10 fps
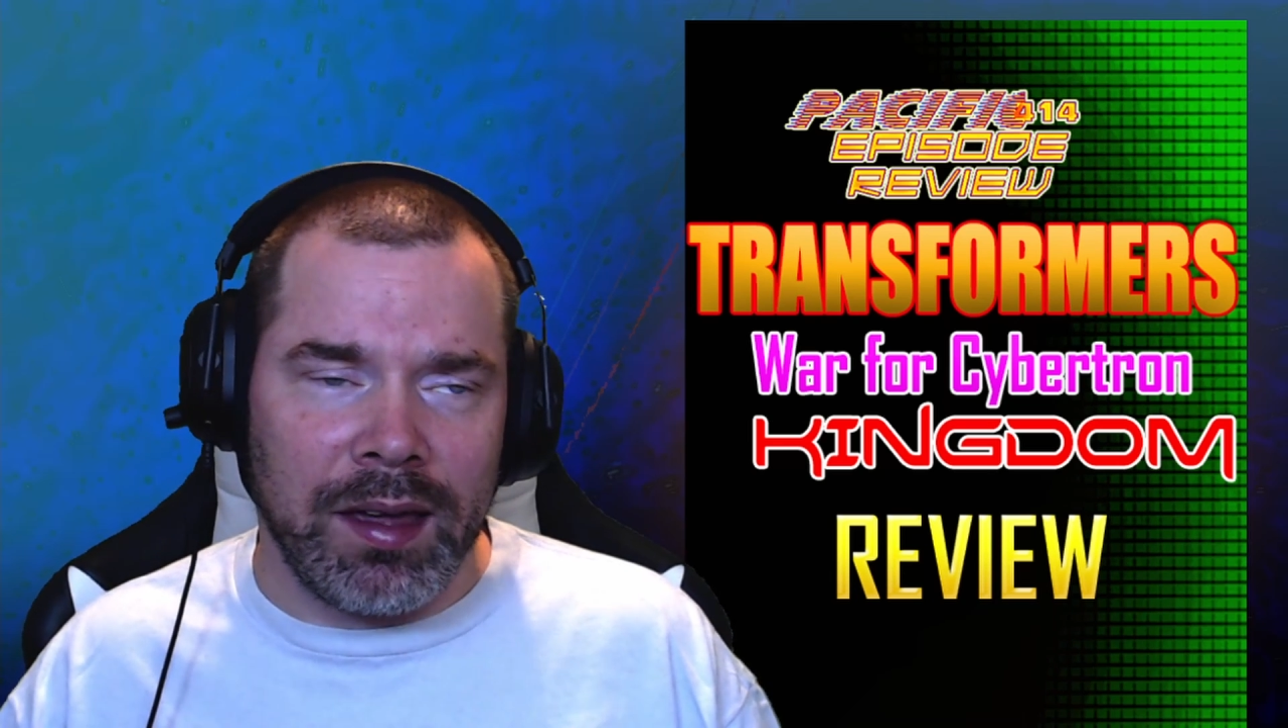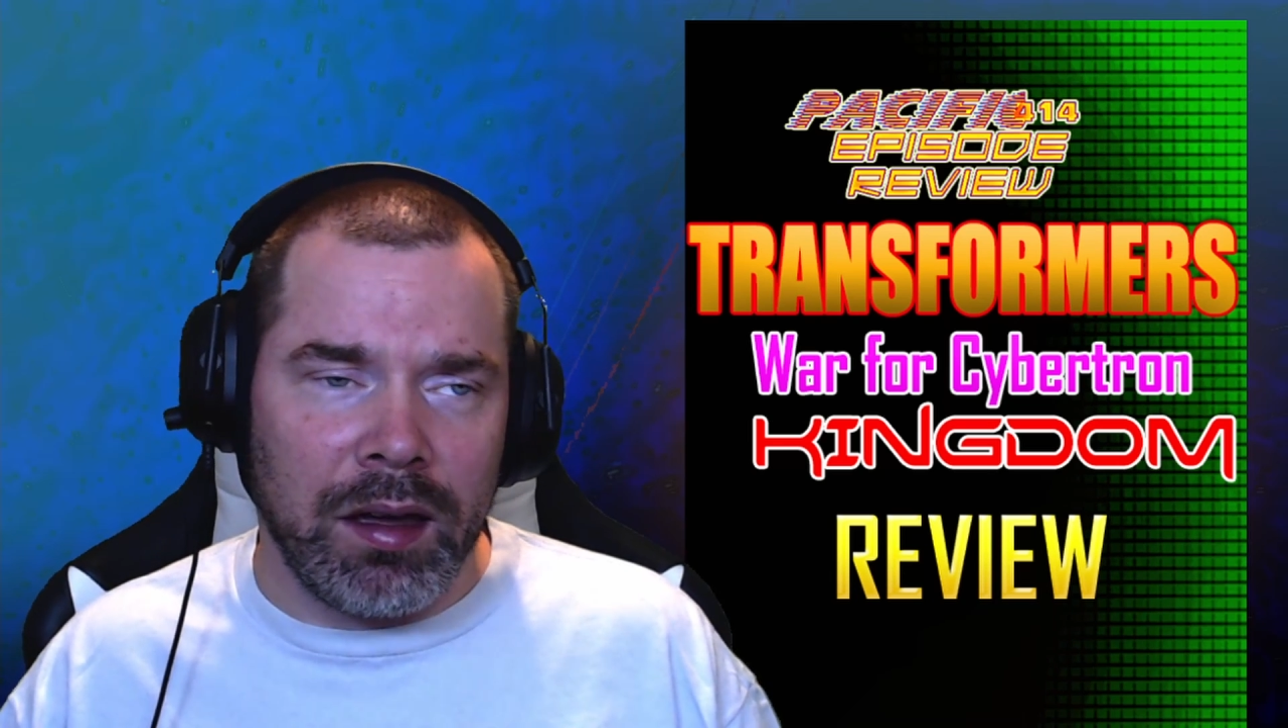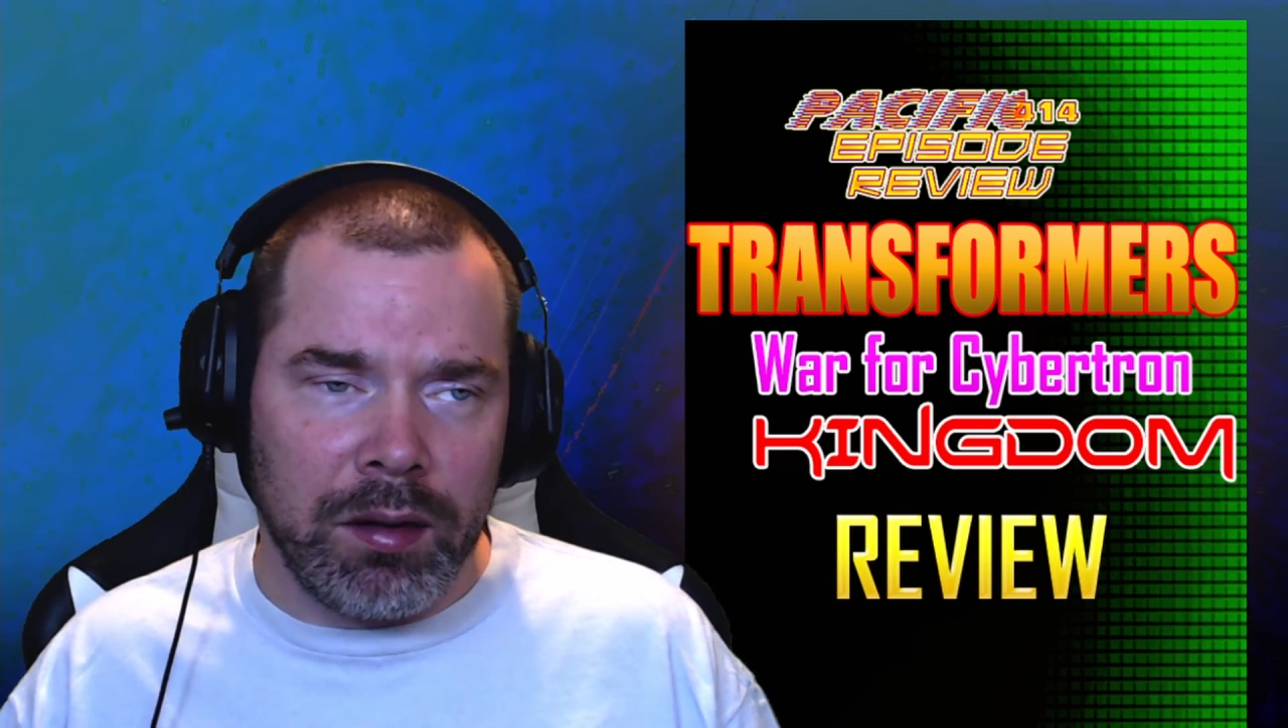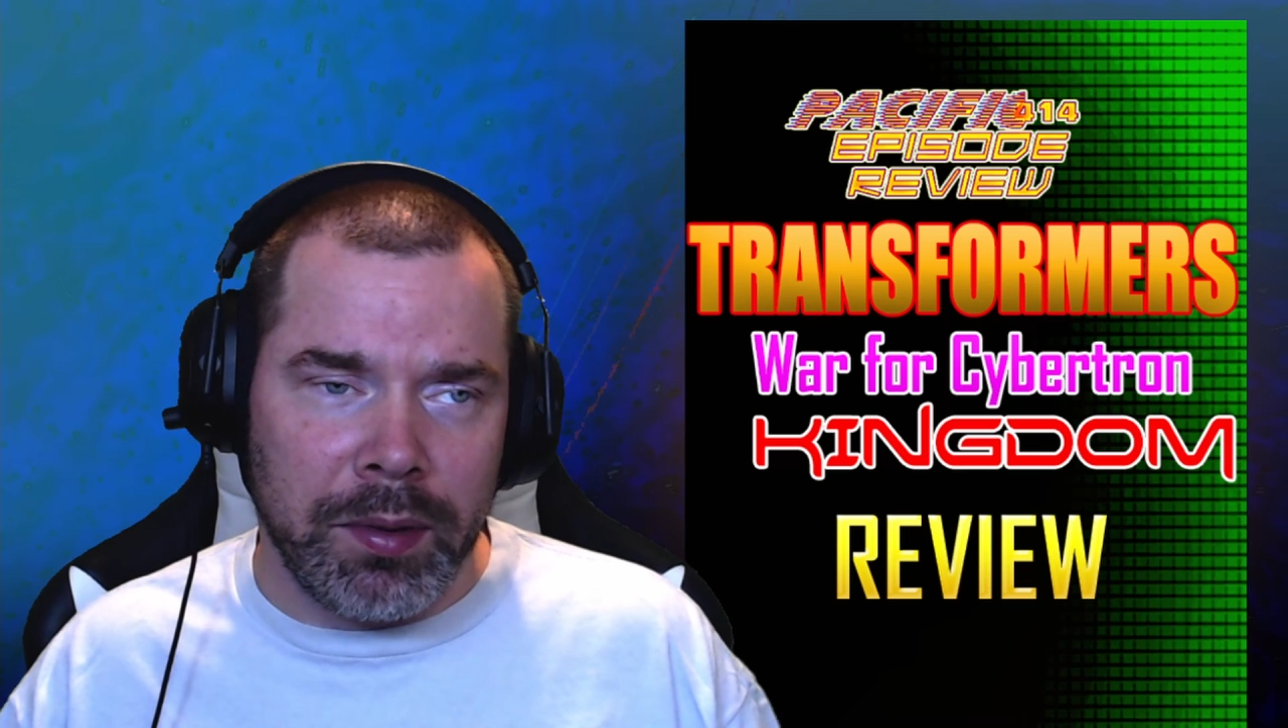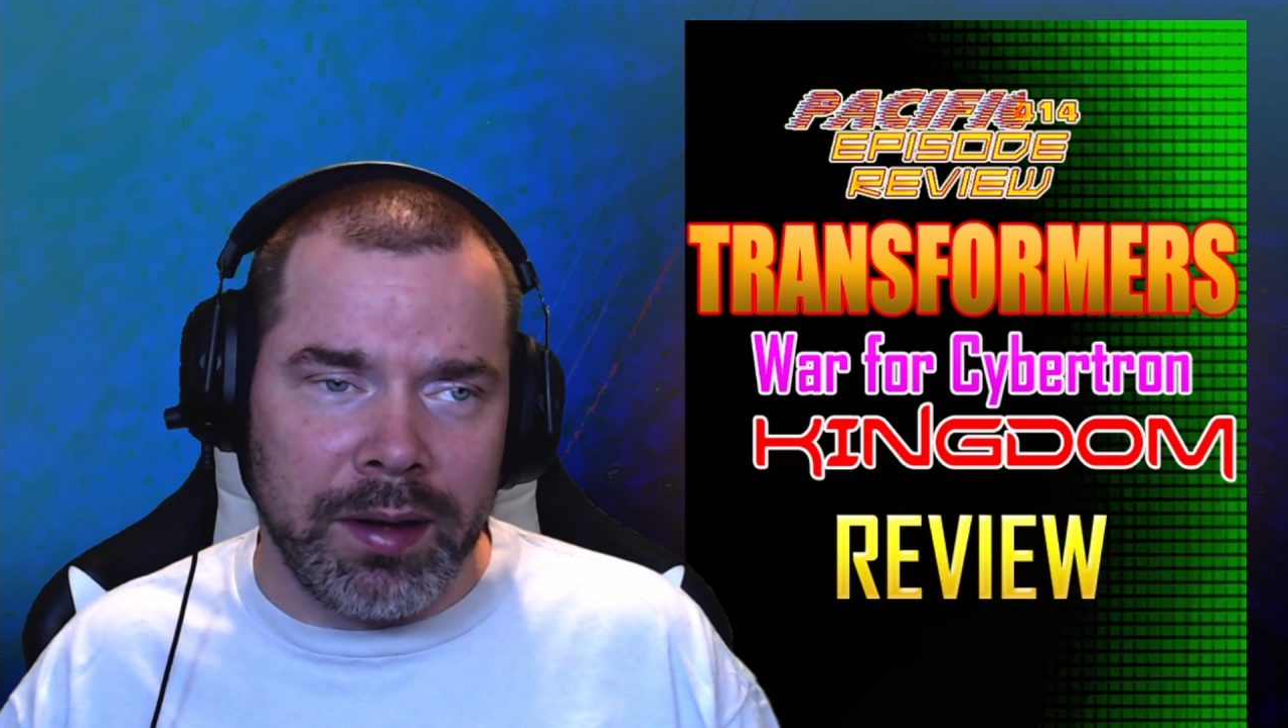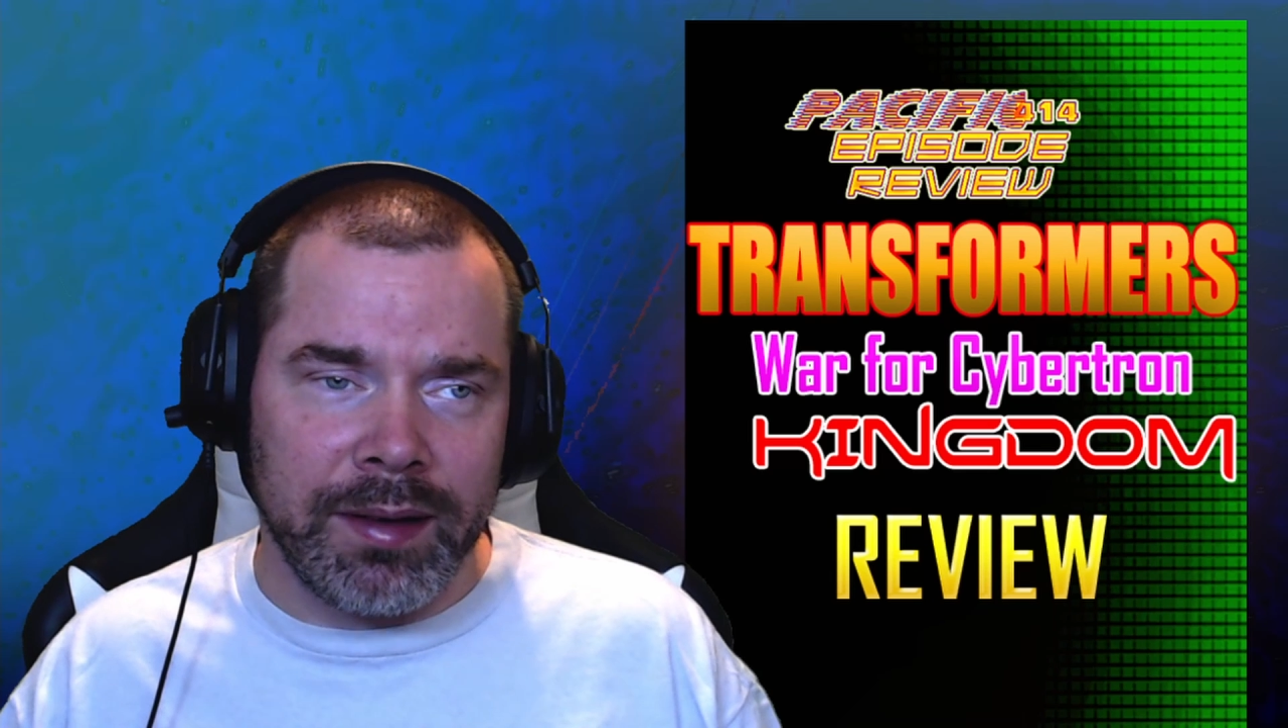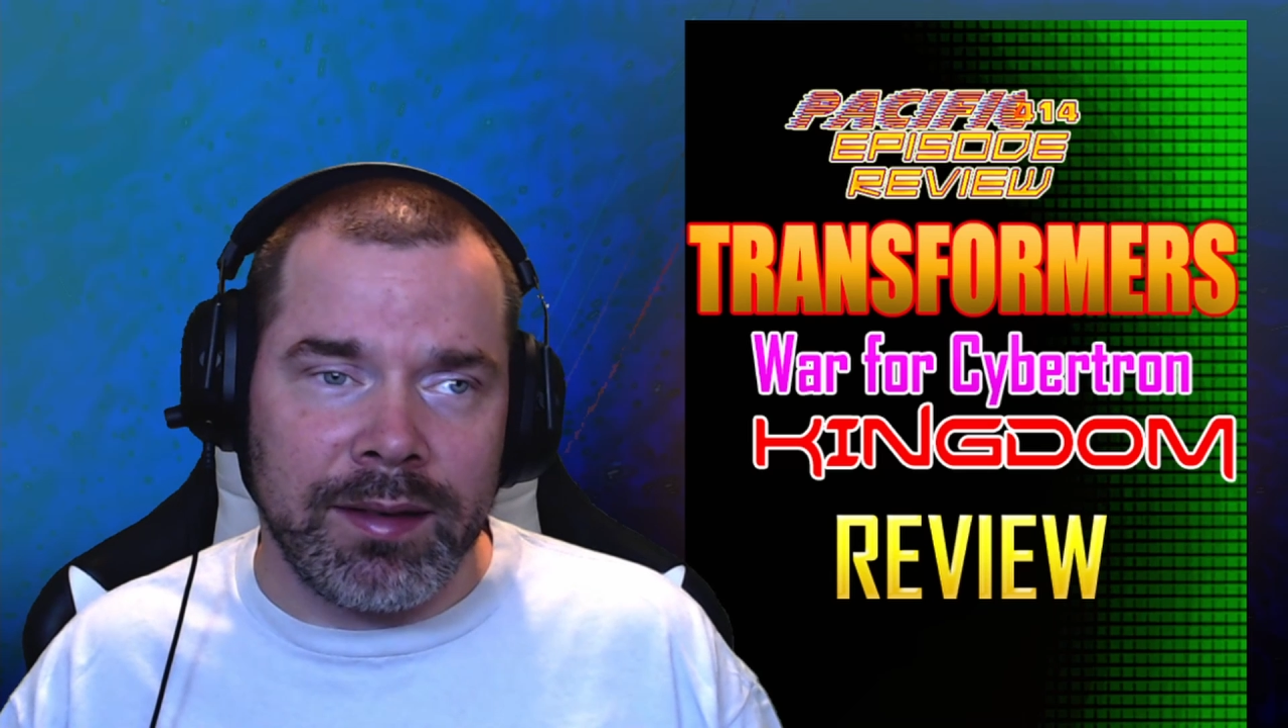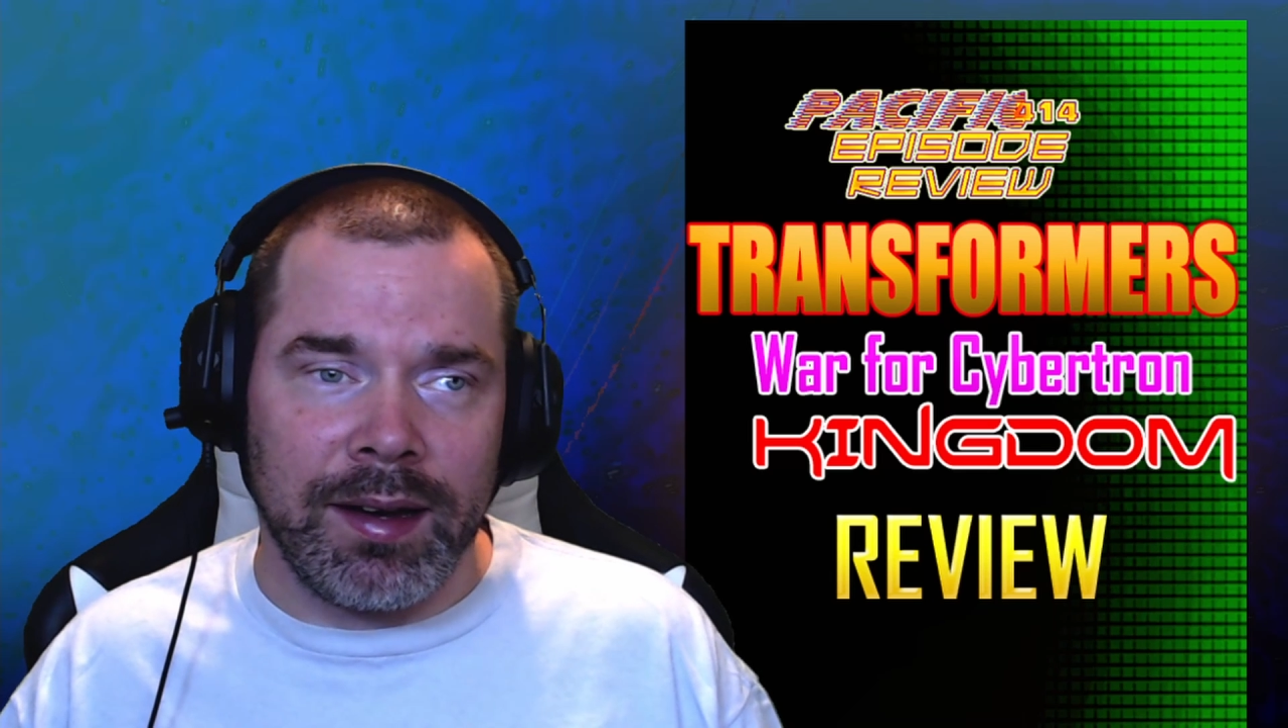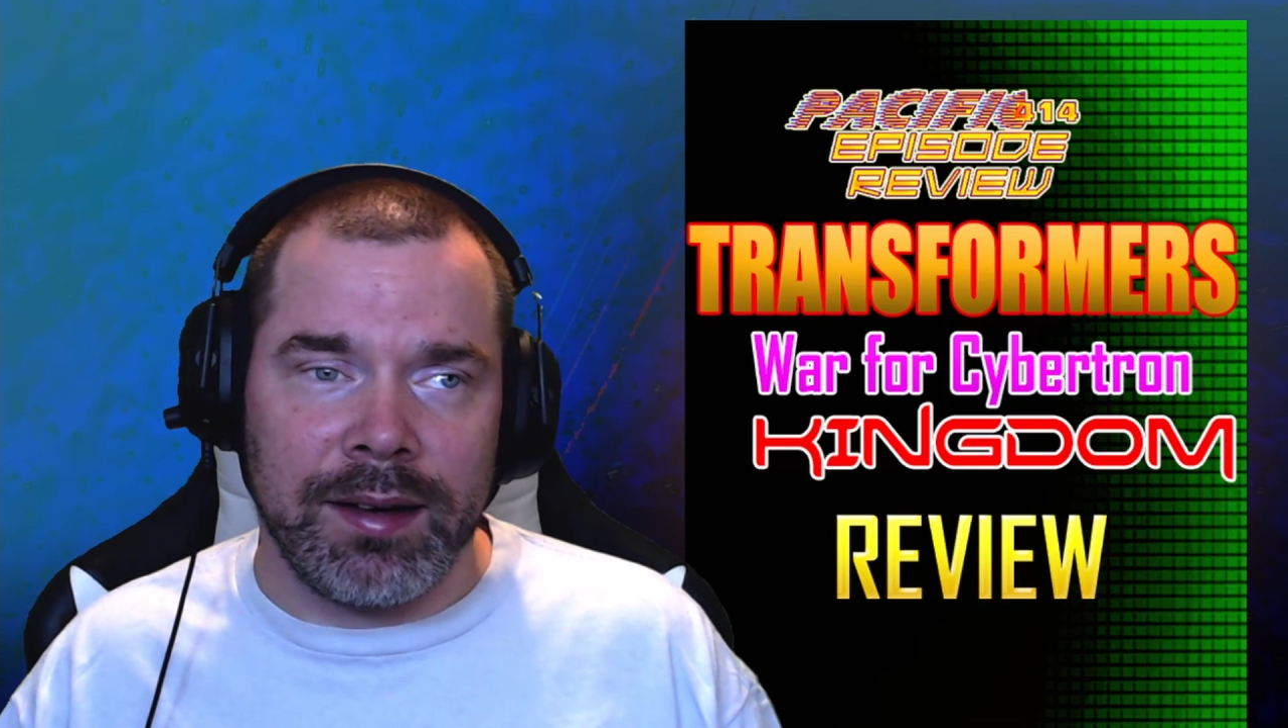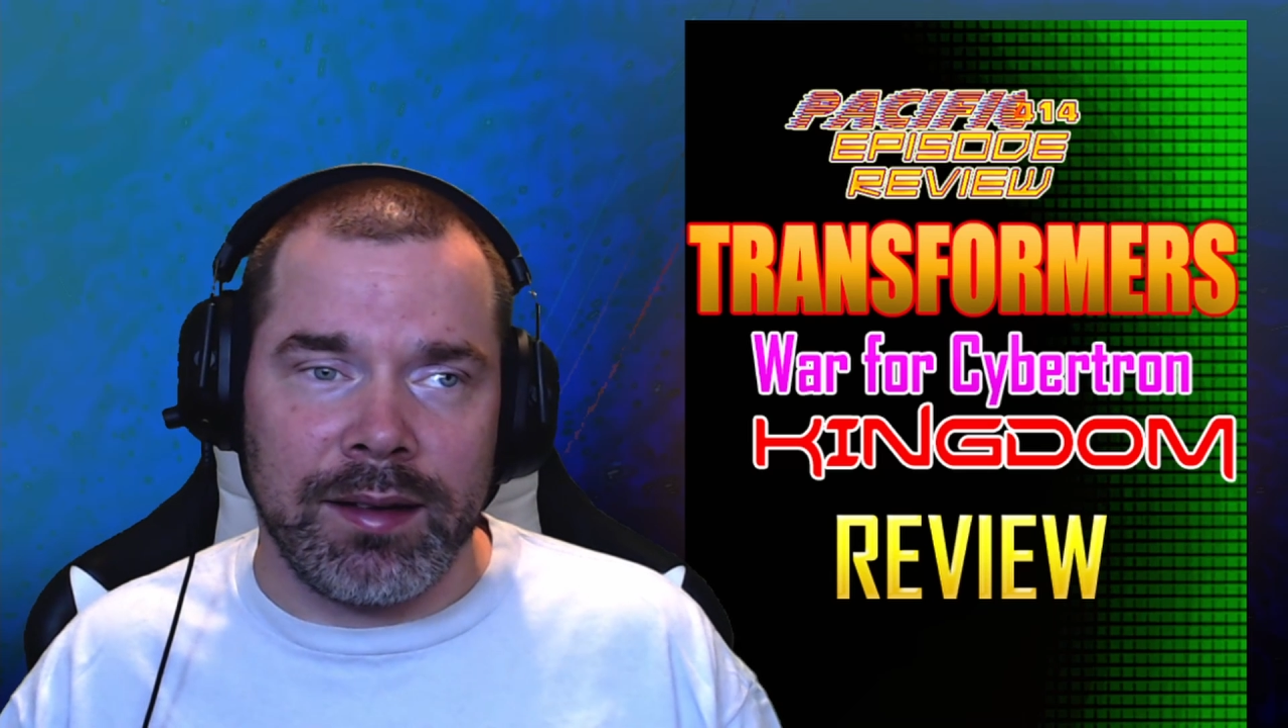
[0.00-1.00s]

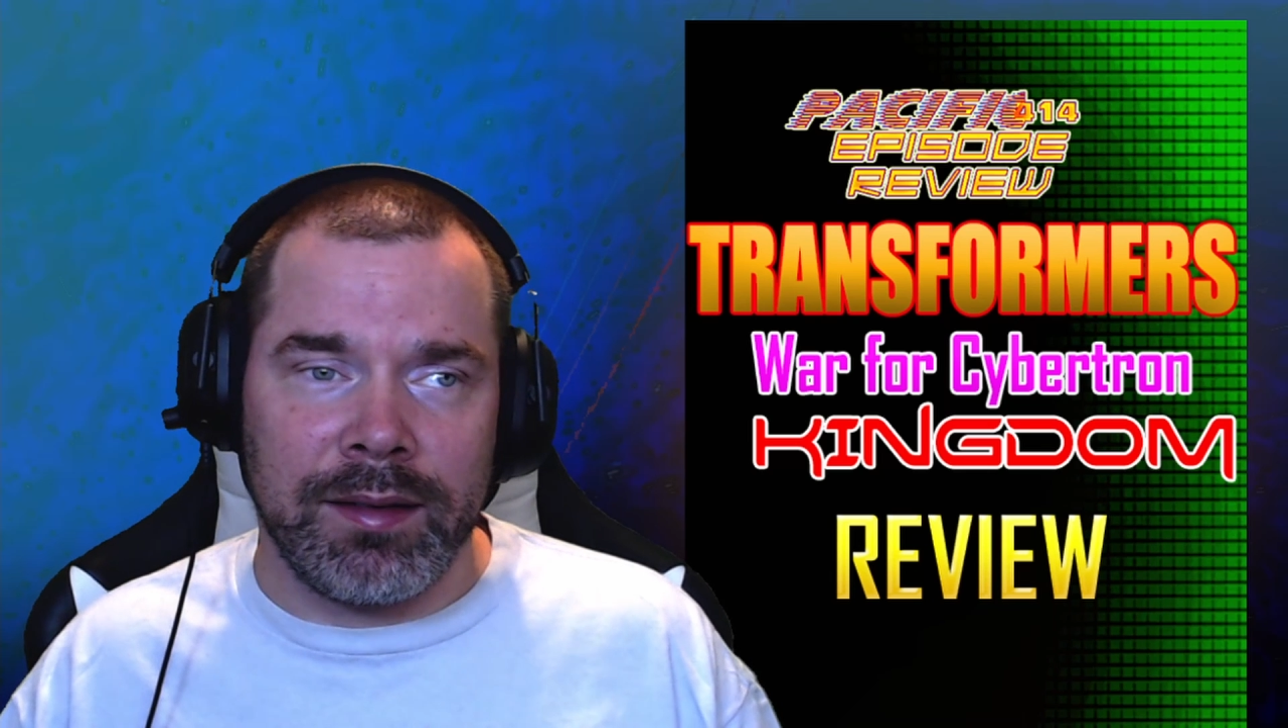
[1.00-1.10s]
Autobots and